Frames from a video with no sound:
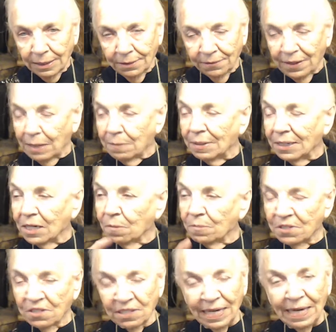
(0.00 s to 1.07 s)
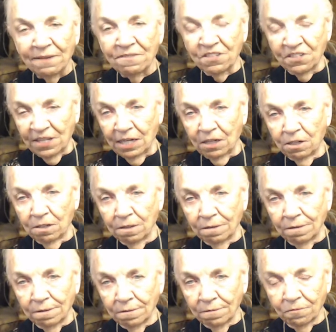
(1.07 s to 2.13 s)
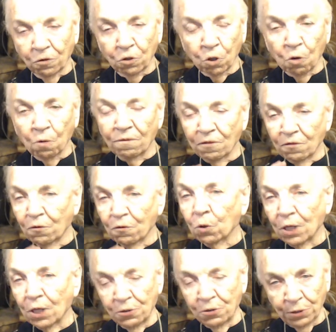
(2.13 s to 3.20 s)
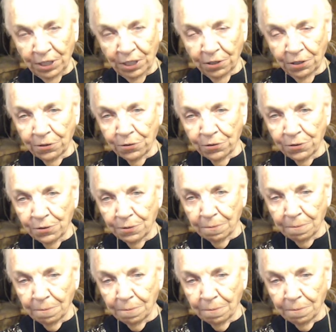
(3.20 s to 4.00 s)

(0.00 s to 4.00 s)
They become slaves there for over 400 years.